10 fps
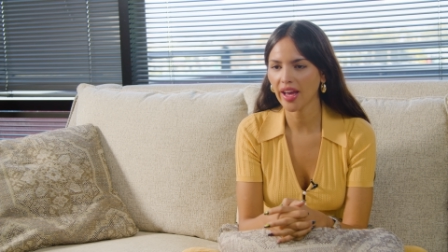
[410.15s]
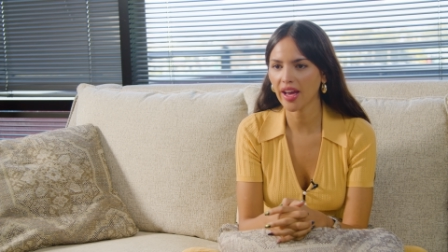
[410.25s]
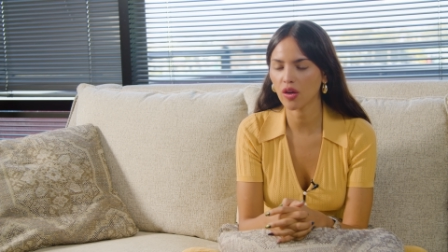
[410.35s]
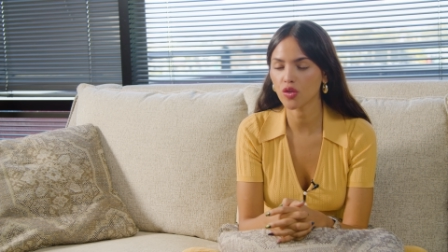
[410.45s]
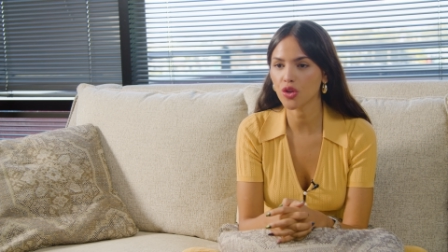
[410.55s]

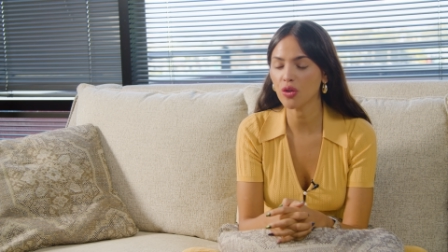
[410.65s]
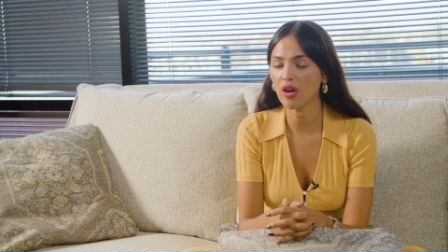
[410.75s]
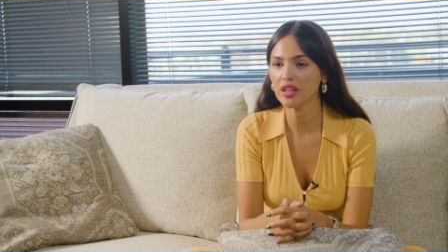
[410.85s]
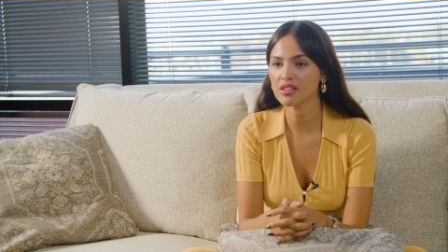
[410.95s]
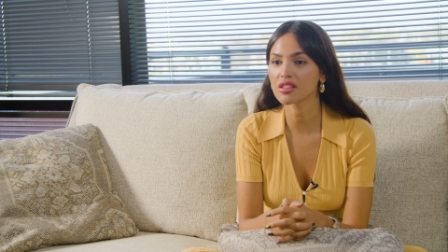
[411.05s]
how
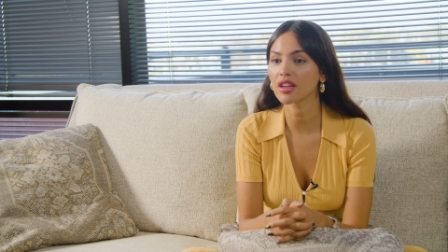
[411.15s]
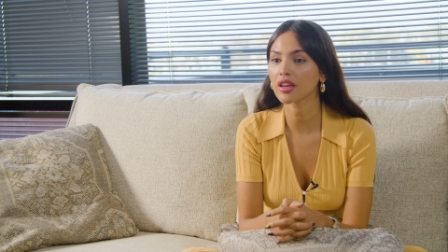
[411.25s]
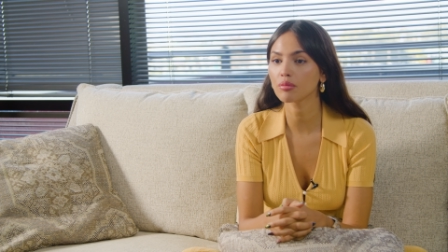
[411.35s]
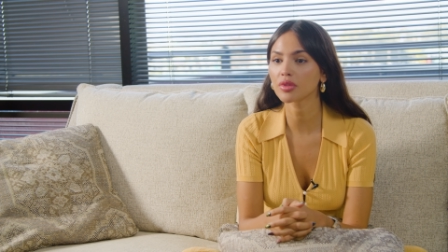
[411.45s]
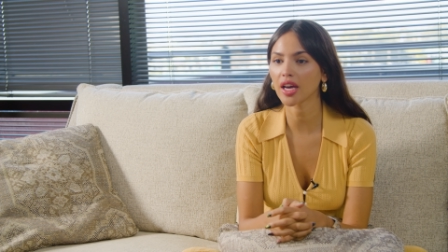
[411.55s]
nuanced and
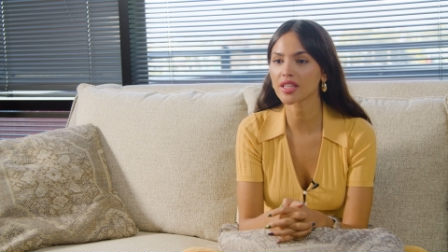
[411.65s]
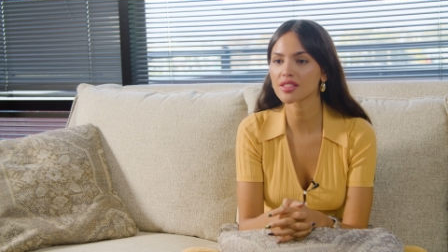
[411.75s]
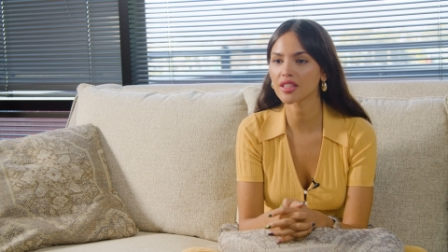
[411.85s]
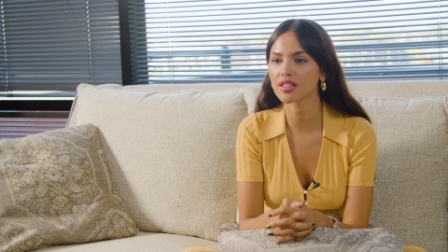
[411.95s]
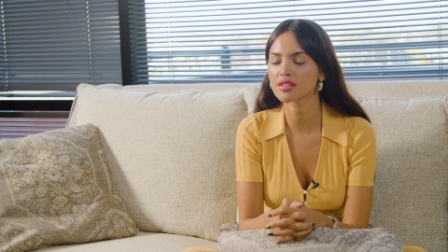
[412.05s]
complex
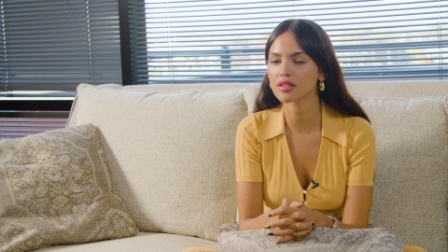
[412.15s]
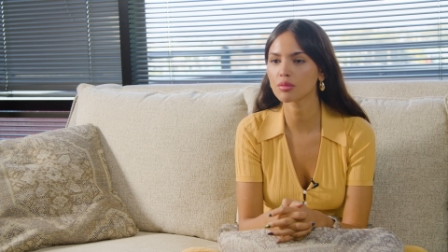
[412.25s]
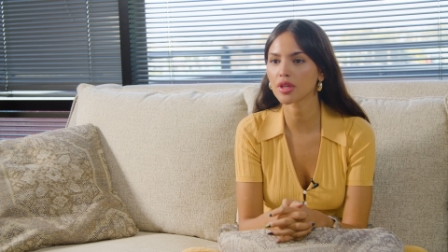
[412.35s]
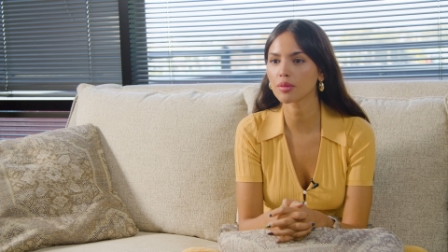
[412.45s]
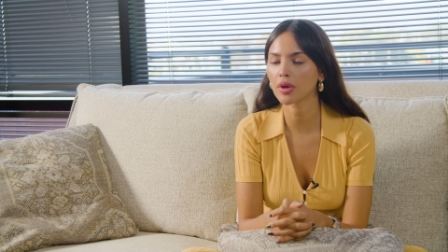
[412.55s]
it is to
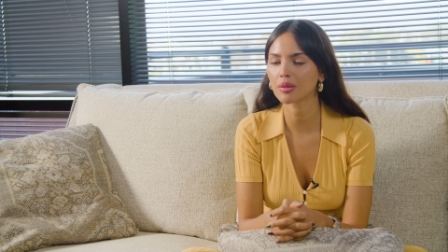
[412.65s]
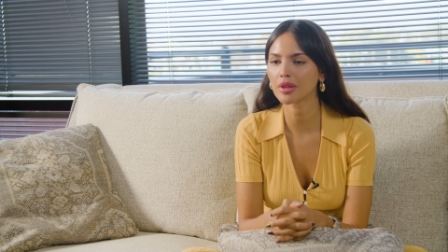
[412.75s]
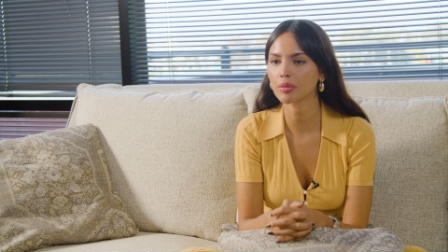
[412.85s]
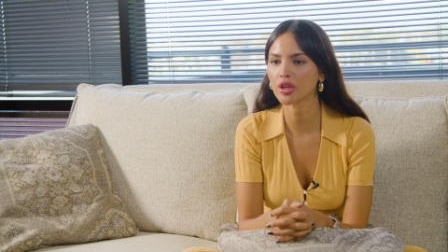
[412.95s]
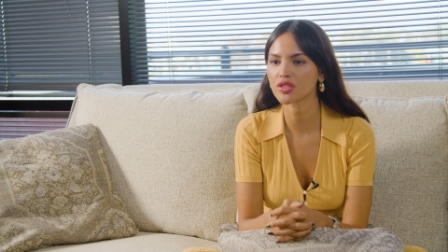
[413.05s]
be a public
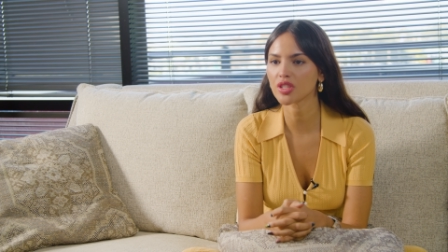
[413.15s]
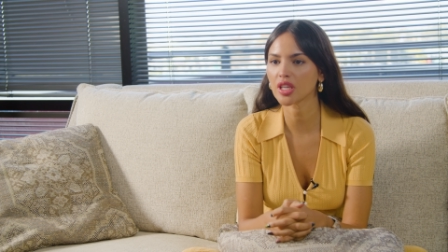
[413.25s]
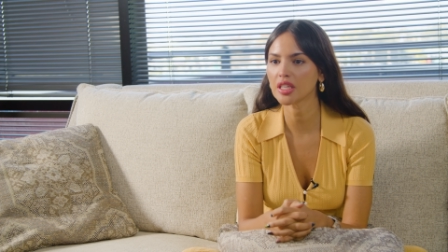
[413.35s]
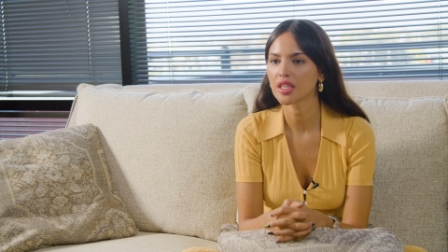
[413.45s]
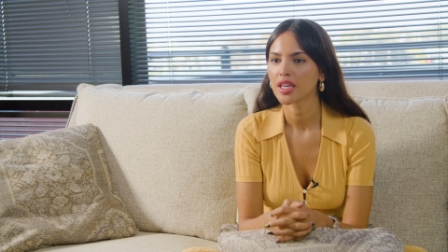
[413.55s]
person